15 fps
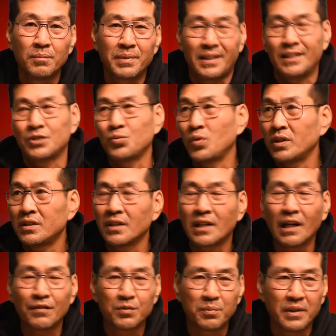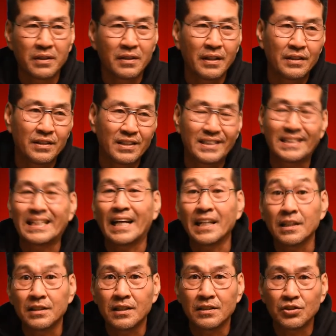because of what the government and the
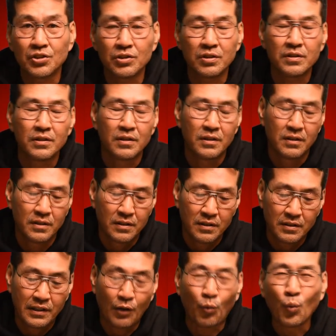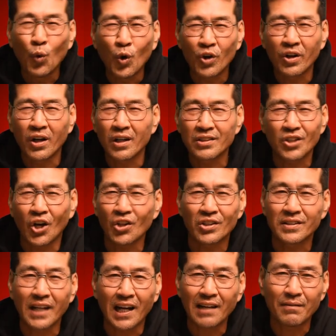scientists they warn us all
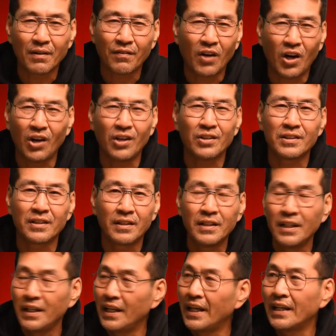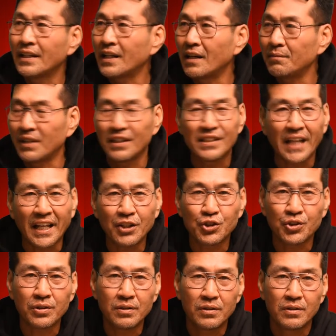the time of all the incoming
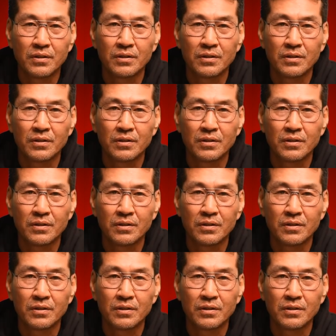danger.